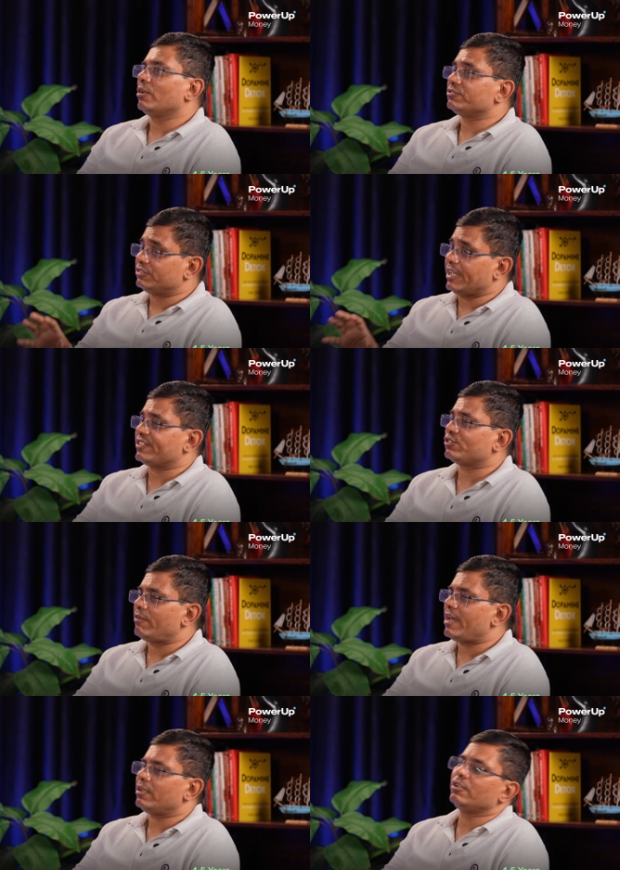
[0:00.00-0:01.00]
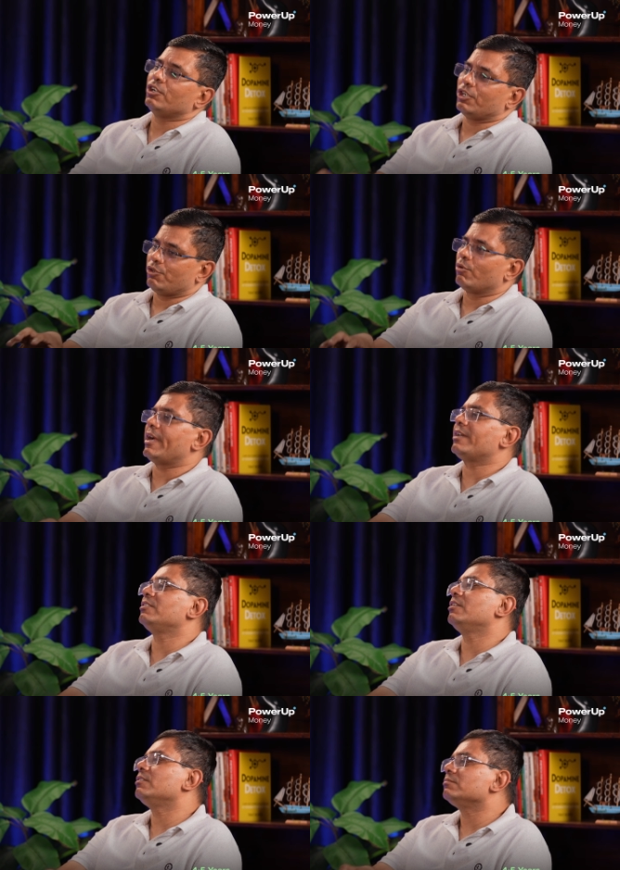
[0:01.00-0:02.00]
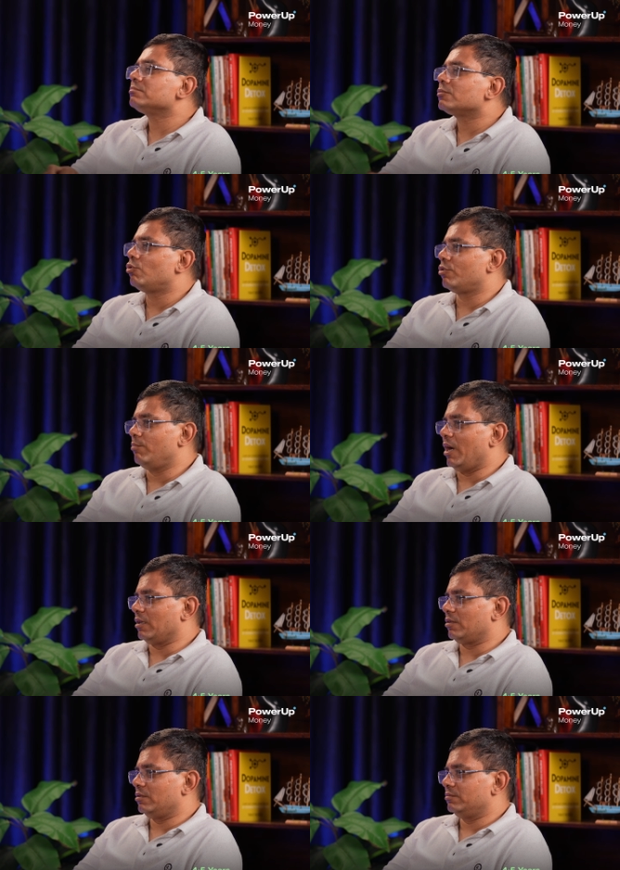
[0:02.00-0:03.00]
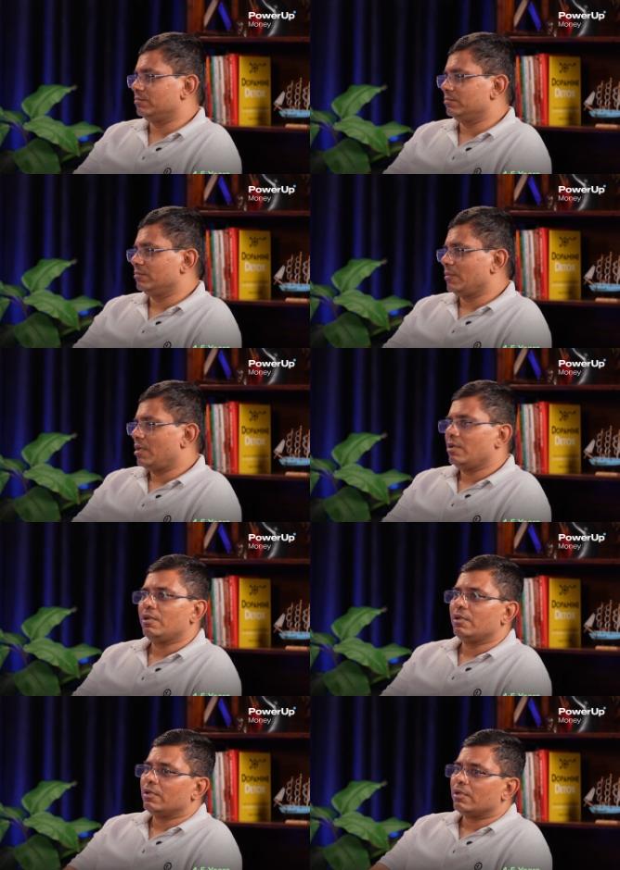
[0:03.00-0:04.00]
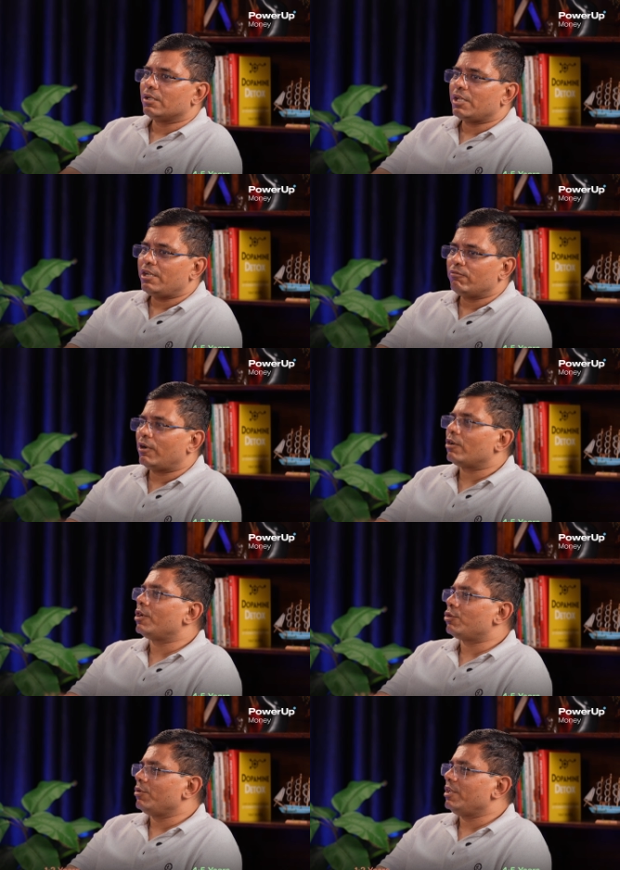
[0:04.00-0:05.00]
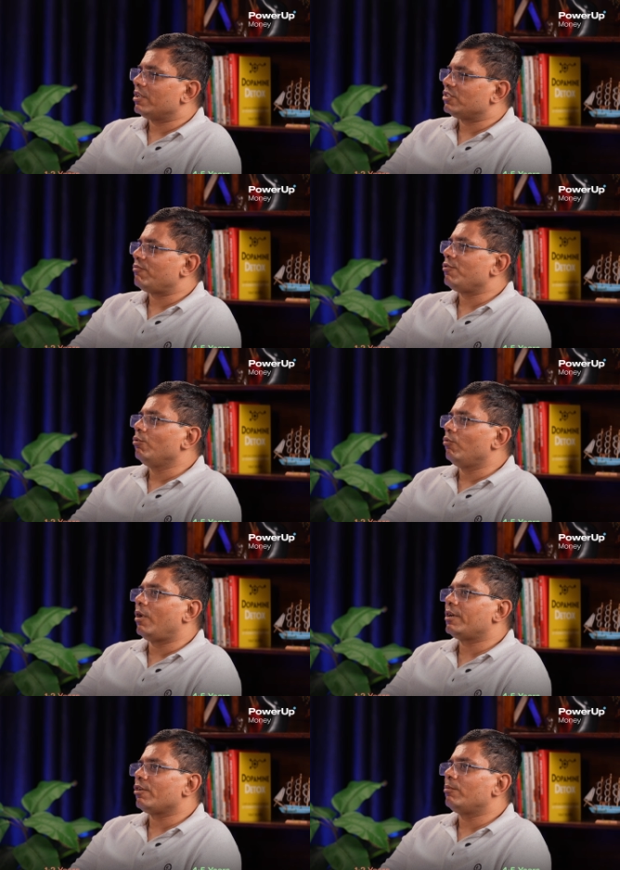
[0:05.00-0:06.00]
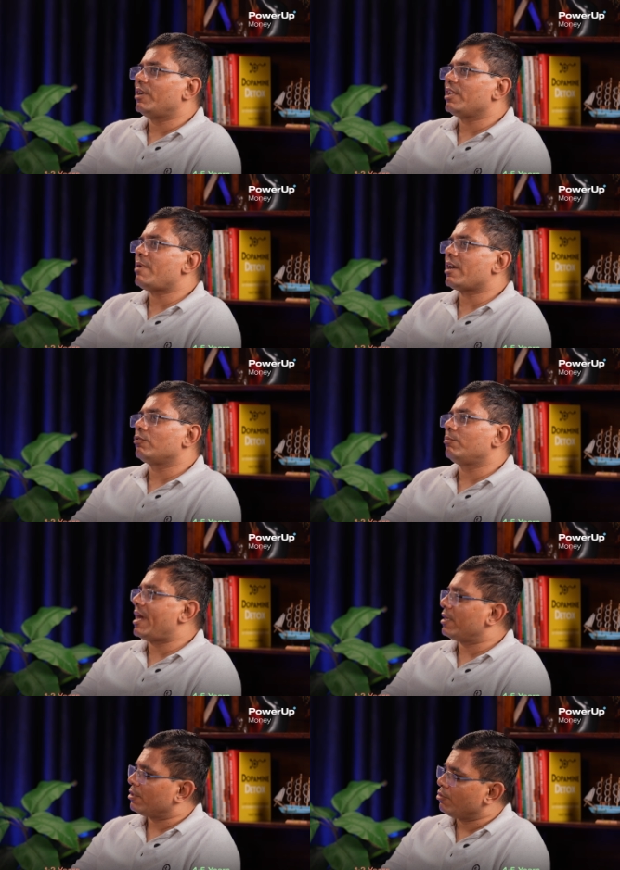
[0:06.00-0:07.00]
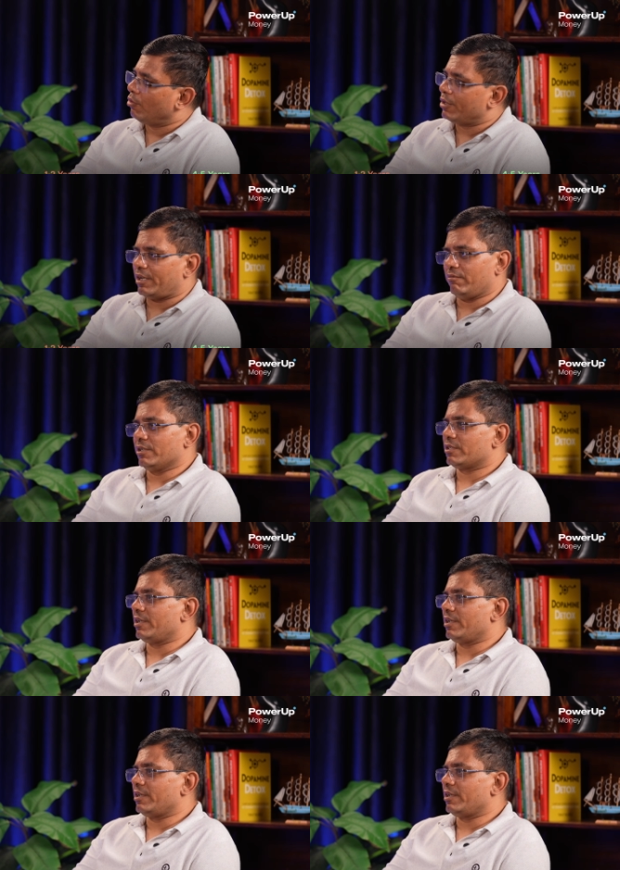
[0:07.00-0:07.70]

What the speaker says: Because that's where you get the good bulk. In 1 or 2 years, if you want your money back, no, better don't invest